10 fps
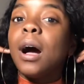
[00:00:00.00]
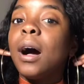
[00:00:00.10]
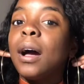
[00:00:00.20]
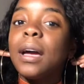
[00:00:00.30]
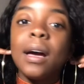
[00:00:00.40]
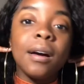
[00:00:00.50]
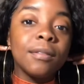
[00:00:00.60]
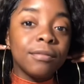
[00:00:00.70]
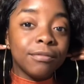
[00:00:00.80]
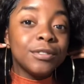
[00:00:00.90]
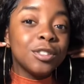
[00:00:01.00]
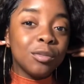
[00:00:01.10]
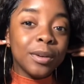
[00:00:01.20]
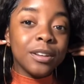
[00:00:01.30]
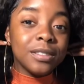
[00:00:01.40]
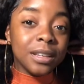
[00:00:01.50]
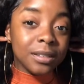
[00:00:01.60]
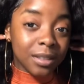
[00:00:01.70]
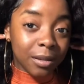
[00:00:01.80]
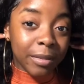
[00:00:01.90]
I have 2
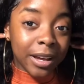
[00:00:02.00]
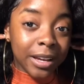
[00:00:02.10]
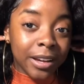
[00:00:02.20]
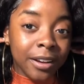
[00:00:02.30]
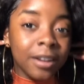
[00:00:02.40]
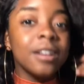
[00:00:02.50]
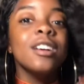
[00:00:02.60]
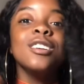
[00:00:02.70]
piercings in my ear,